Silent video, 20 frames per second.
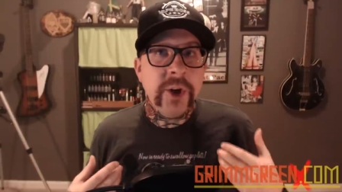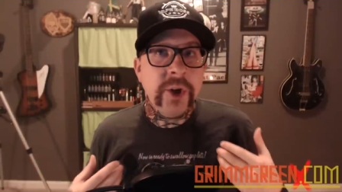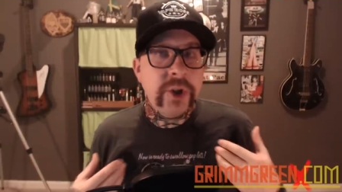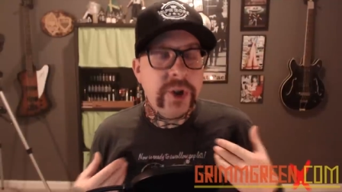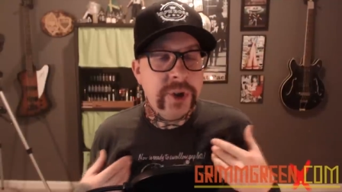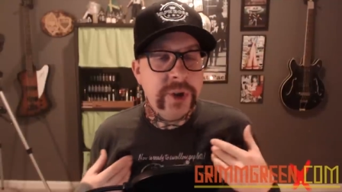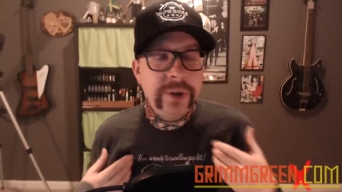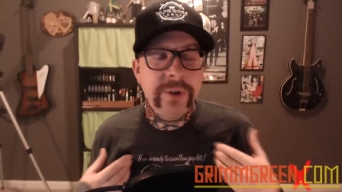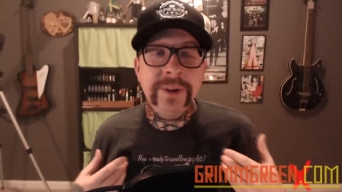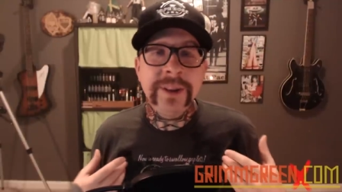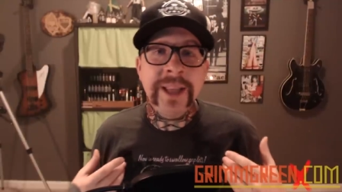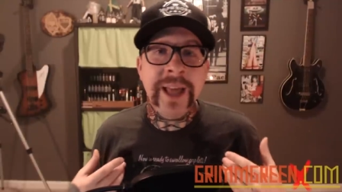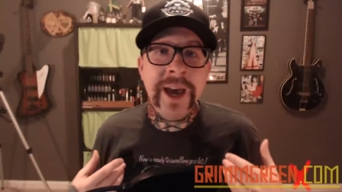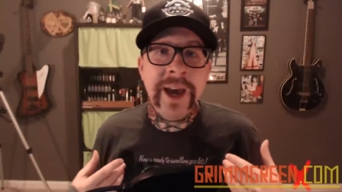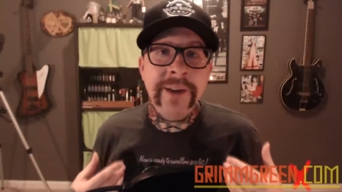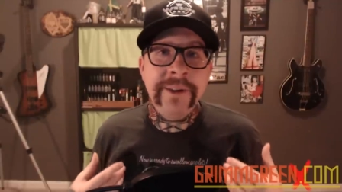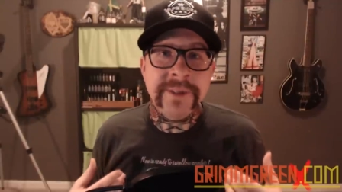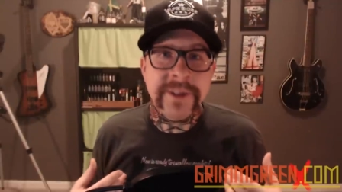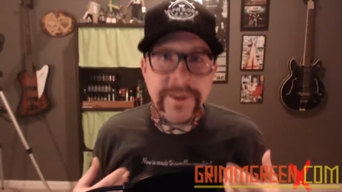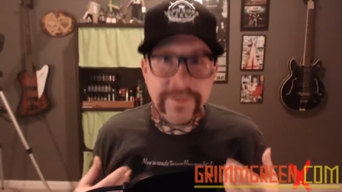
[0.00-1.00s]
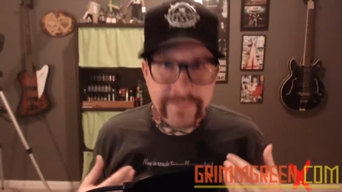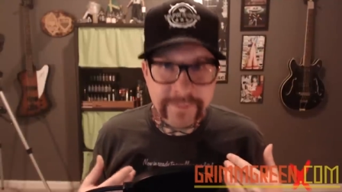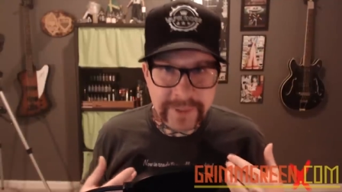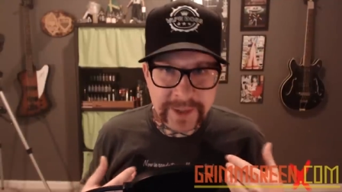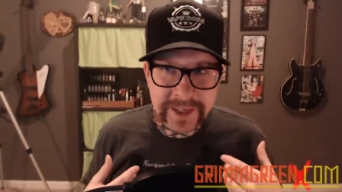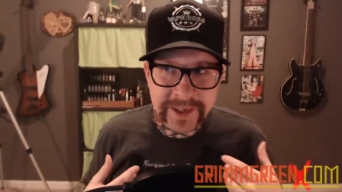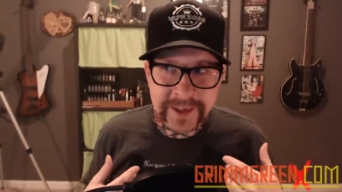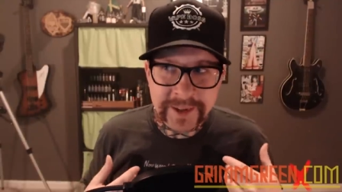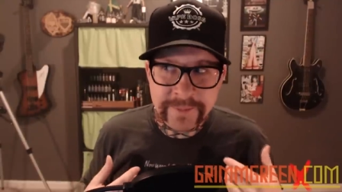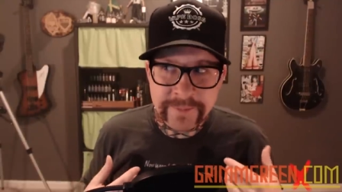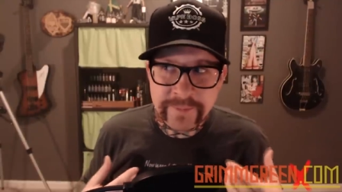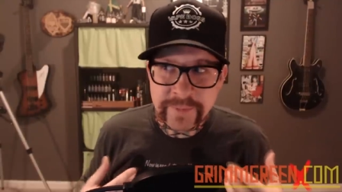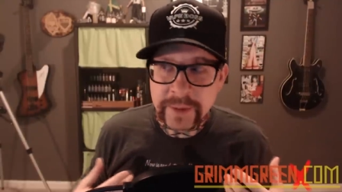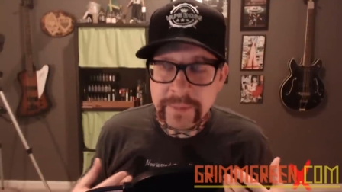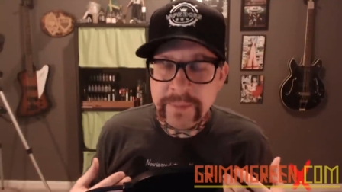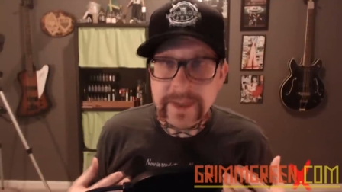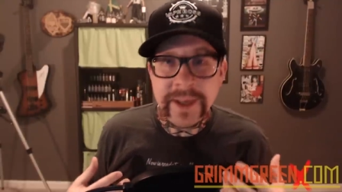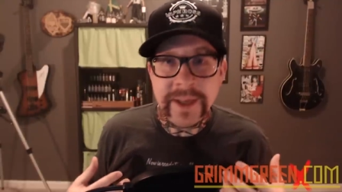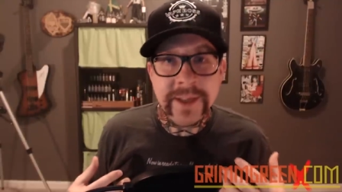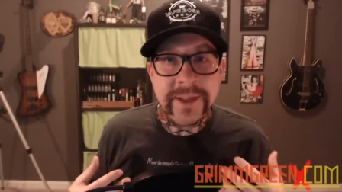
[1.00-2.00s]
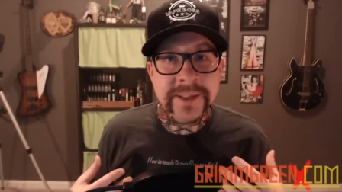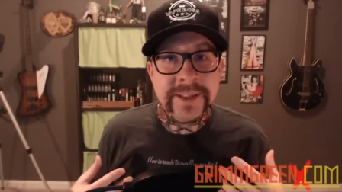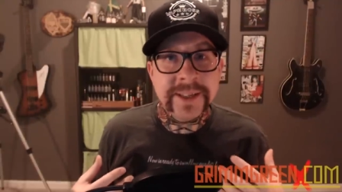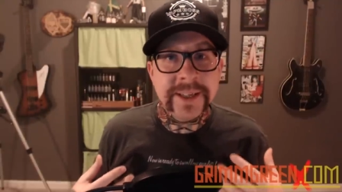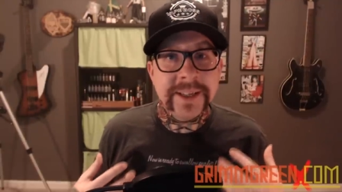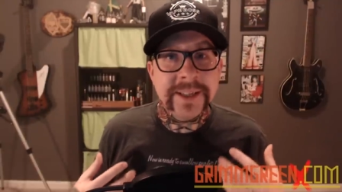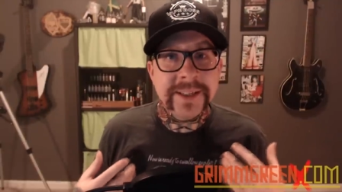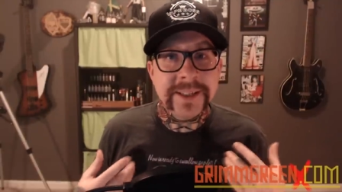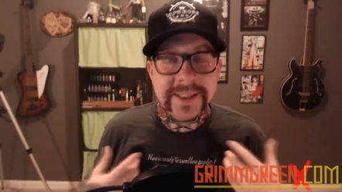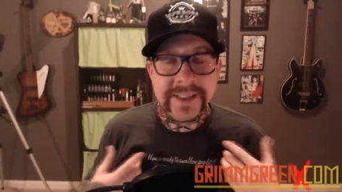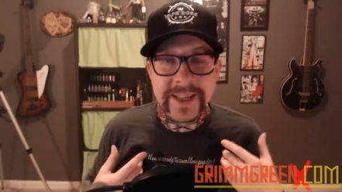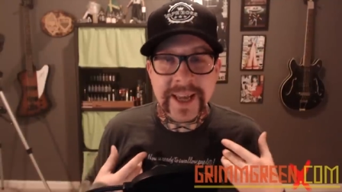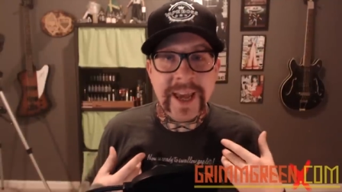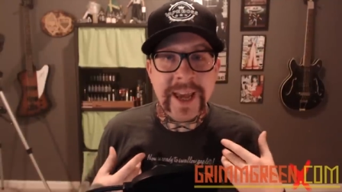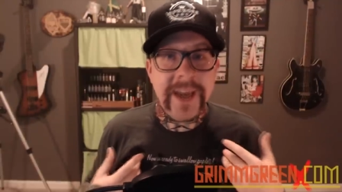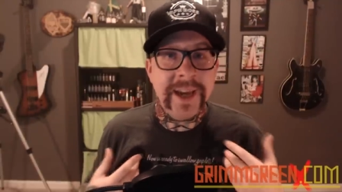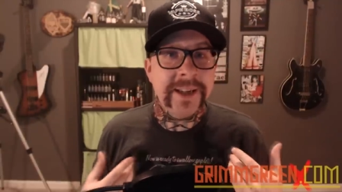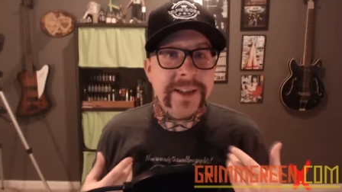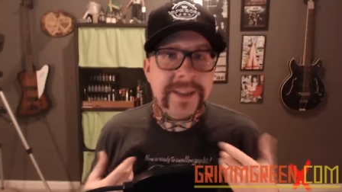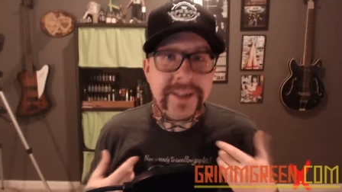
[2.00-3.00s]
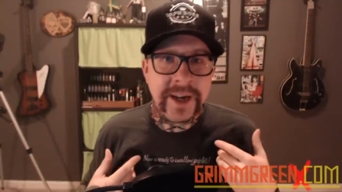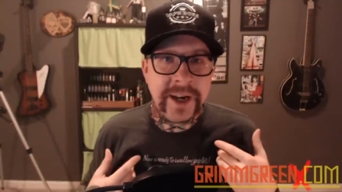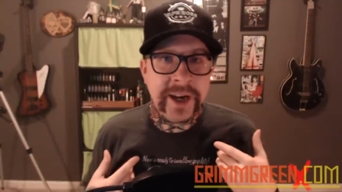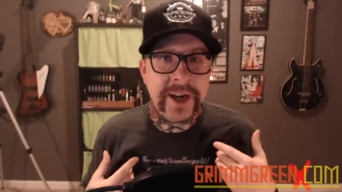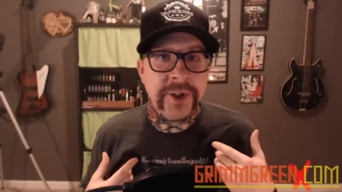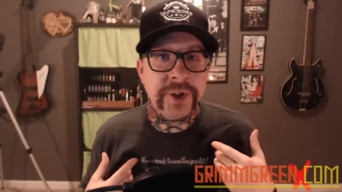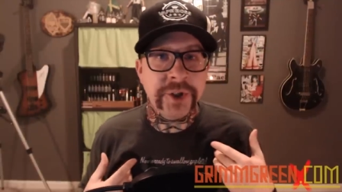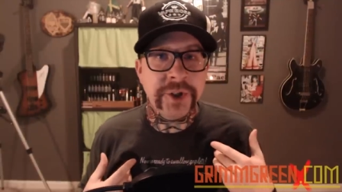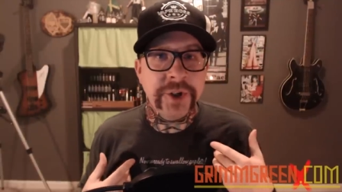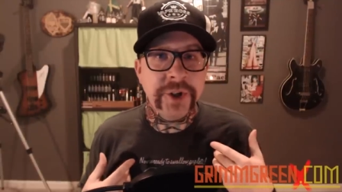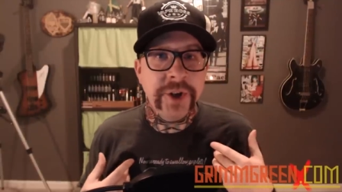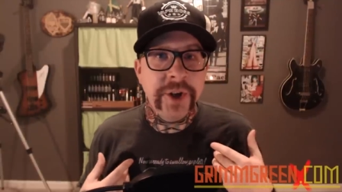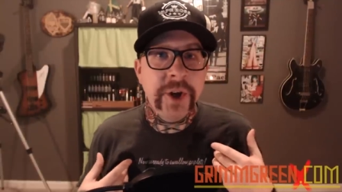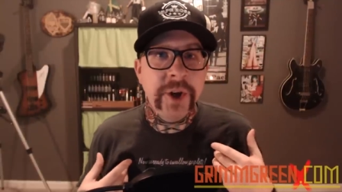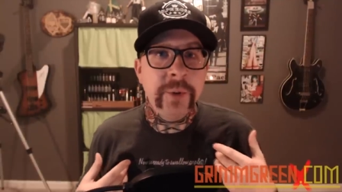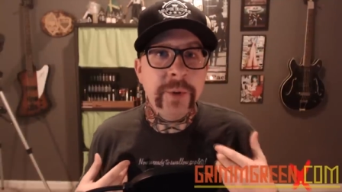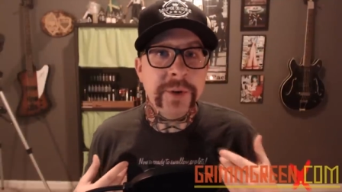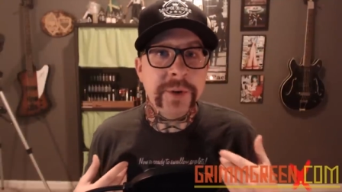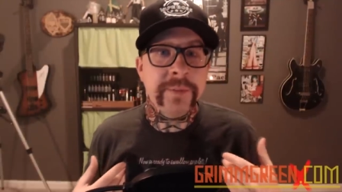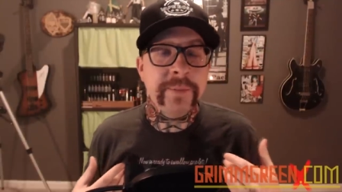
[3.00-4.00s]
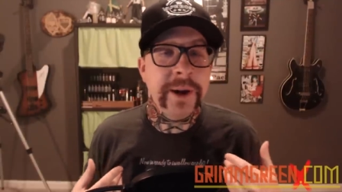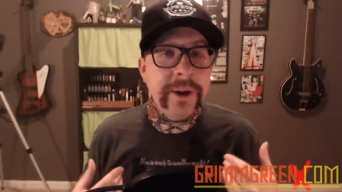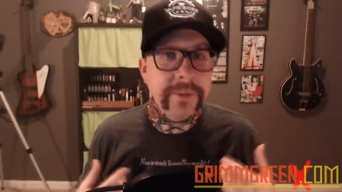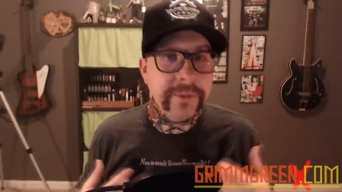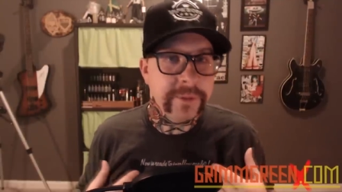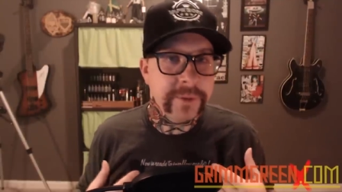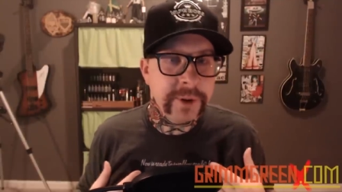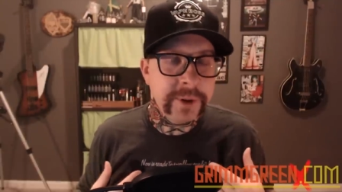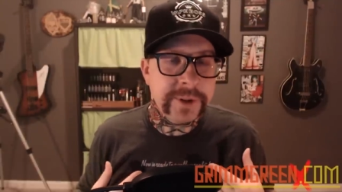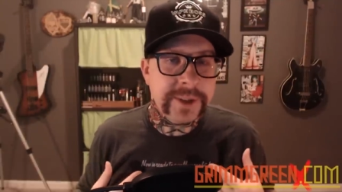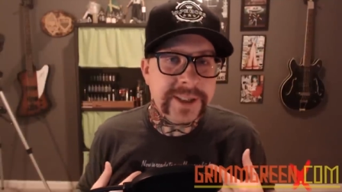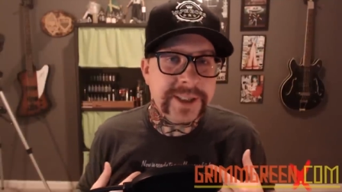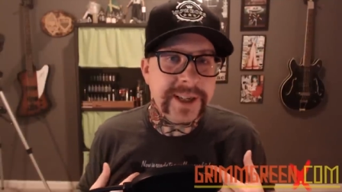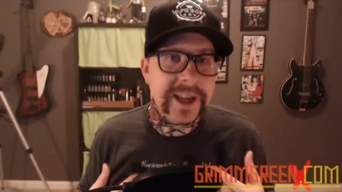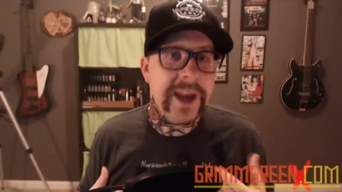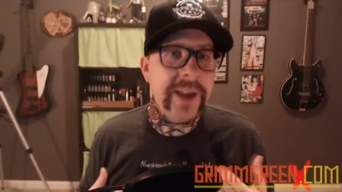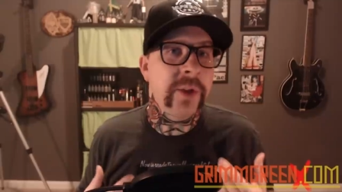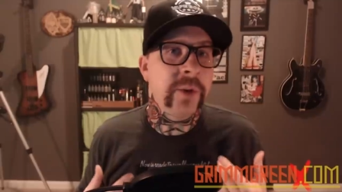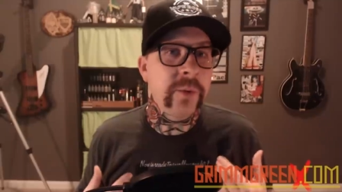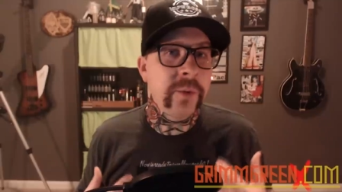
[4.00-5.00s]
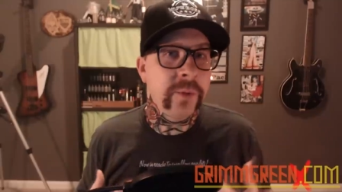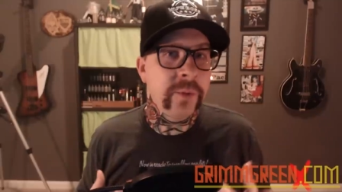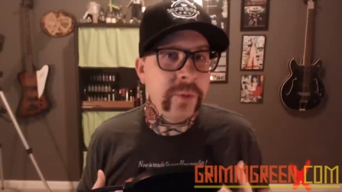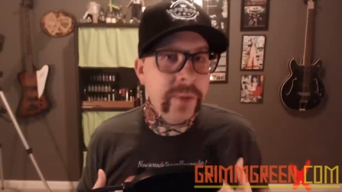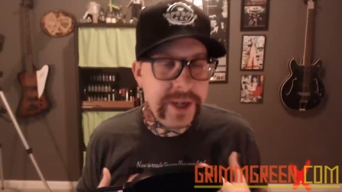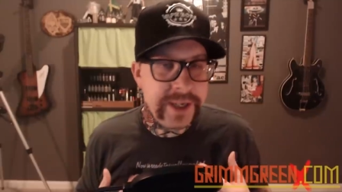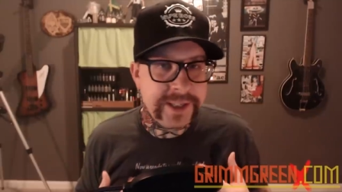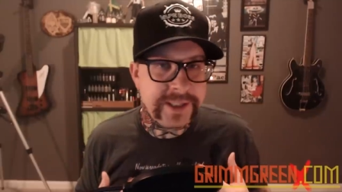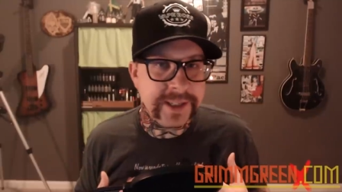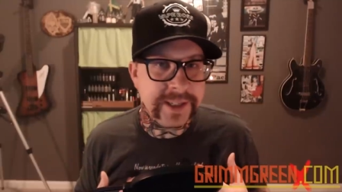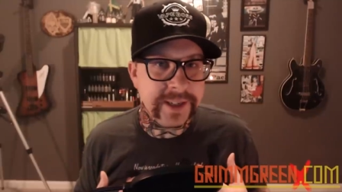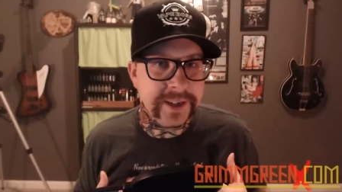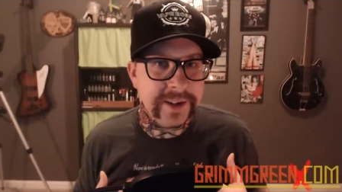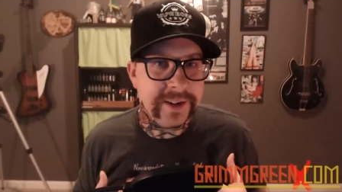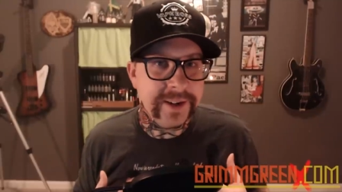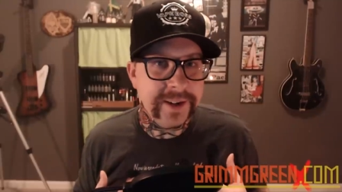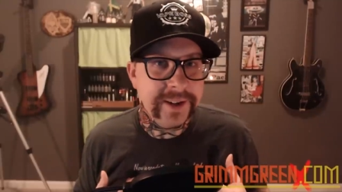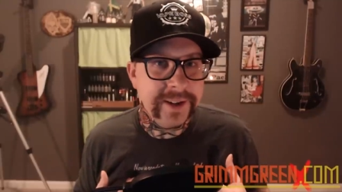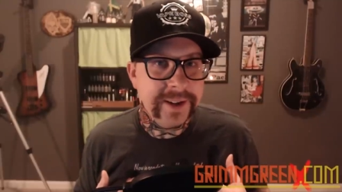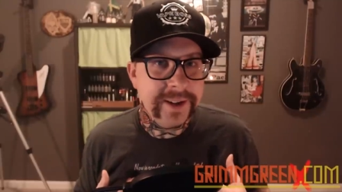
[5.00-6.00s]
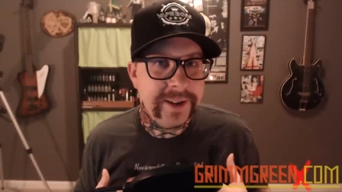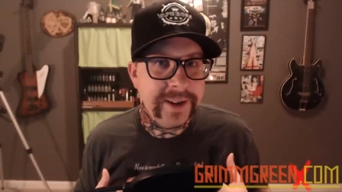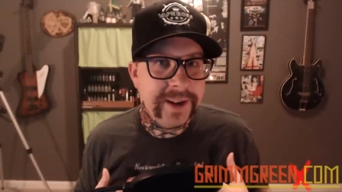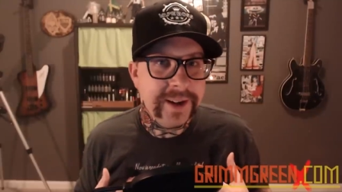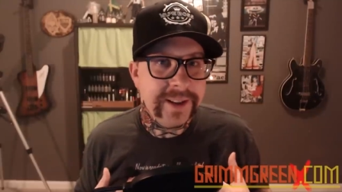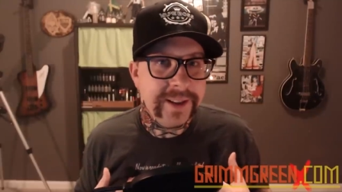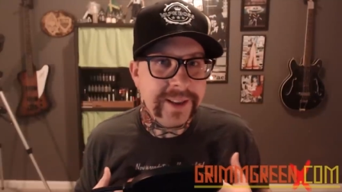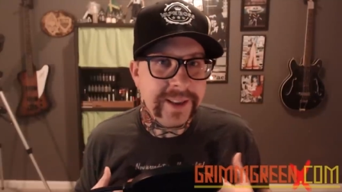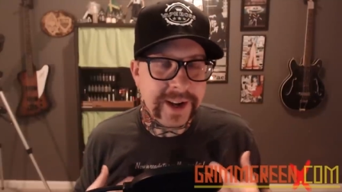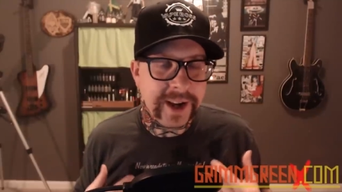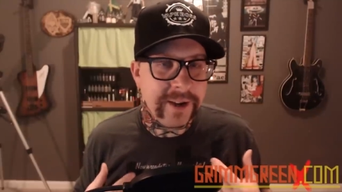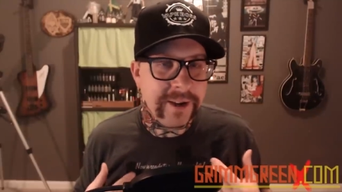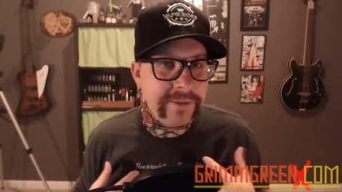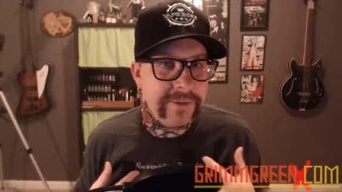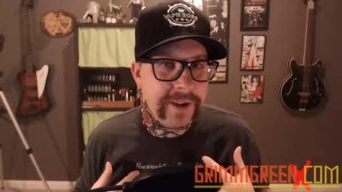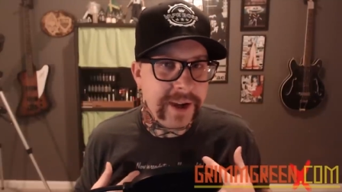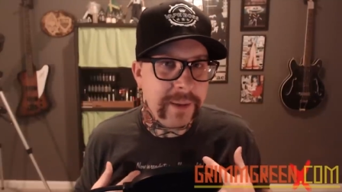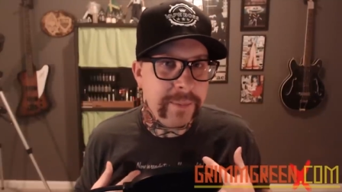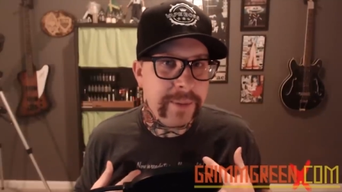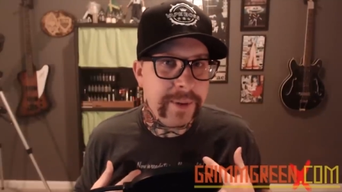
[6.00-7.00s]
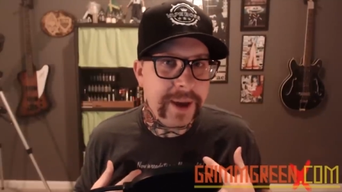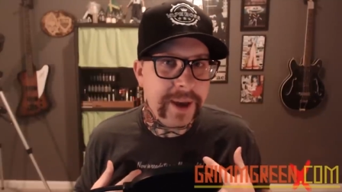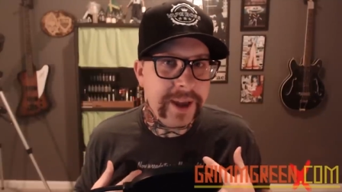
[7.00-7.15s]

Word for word: Toot life to me means staying in touch with my roots and the reason that I vape.